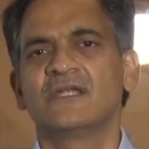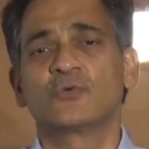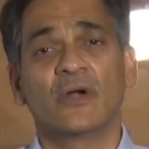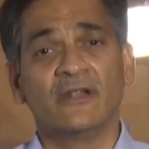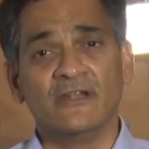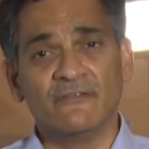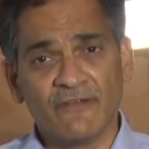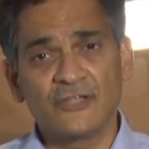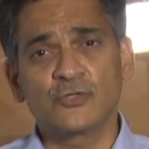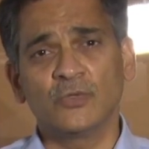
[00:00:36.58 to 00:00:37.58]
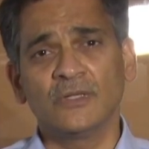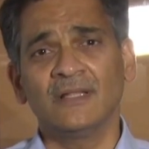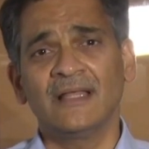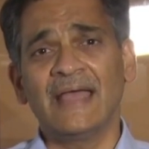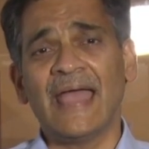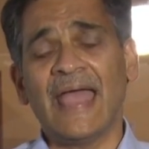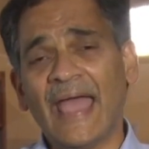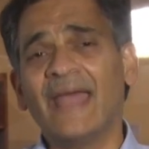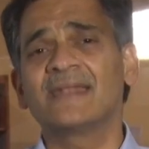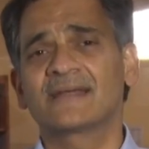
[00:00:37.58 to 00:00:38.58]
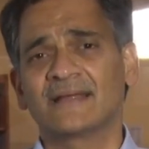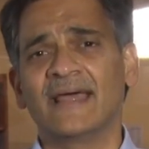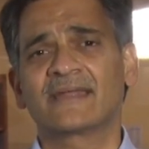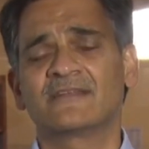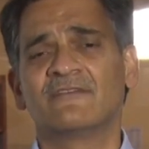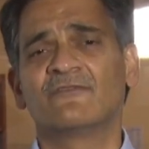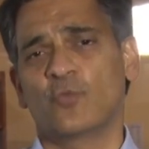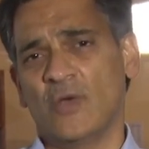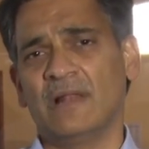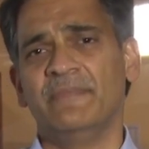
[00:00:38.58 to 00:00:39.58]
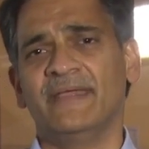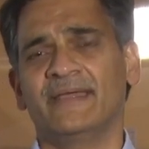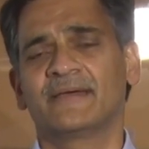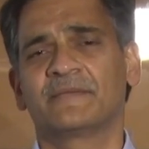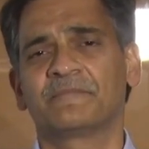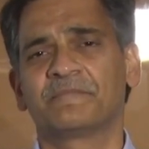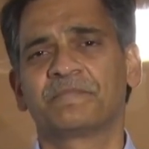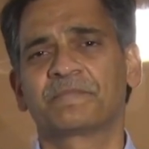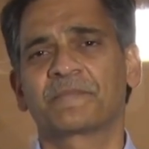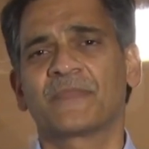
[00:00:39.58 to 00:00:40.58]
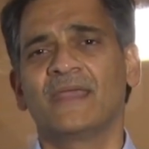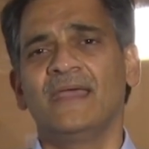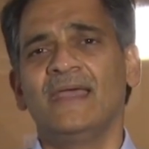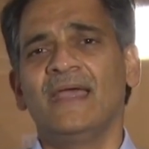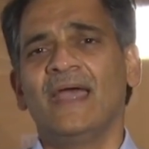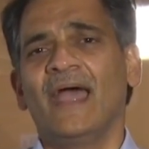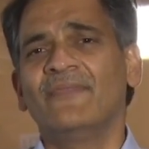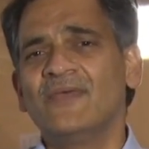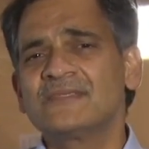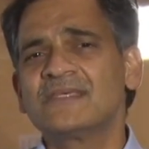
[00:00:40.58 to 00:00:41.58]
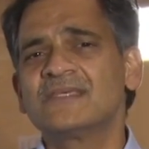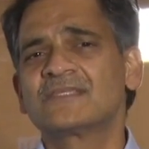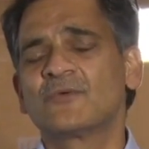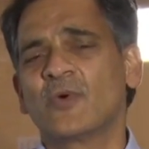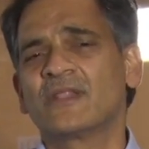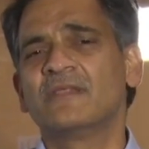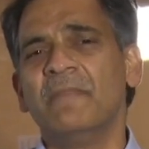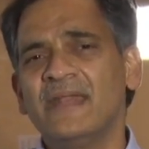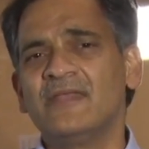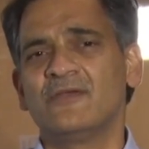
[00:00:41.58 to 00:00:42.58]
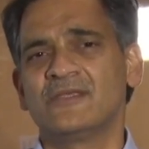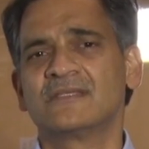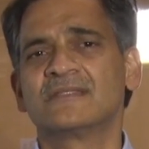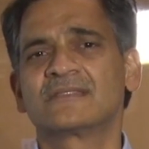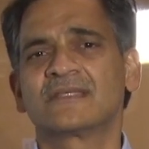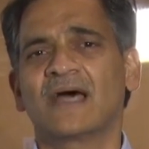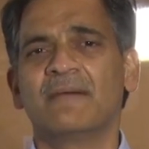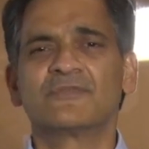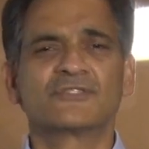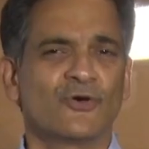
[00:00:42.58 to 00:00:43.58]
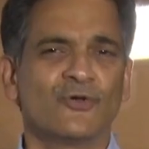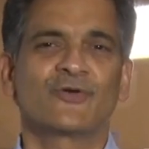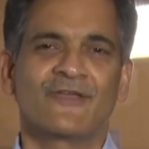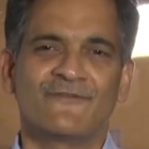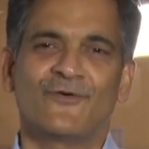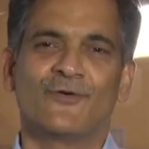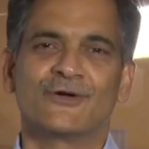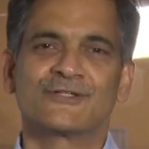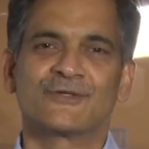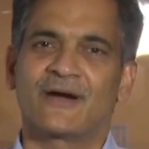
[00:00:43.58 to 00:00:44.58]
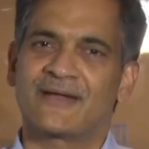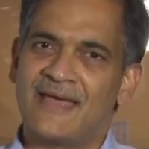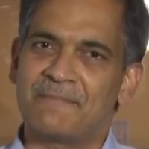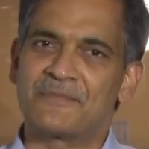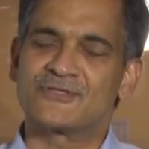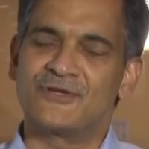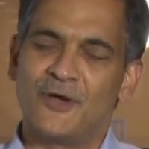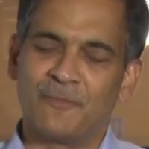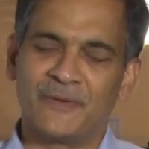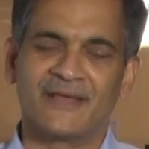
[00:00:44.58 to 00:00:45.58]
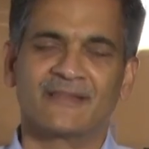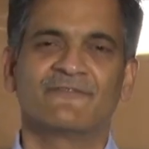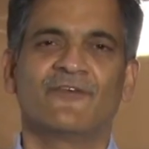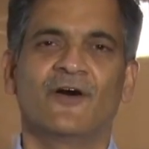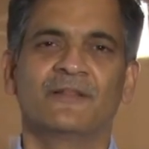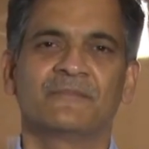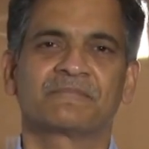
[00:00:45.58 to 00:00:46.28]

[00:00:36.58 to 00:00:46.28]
to our individual and collective well-being. And this is one of the many reasons I'm so looking forward to our campus reopening in the fall.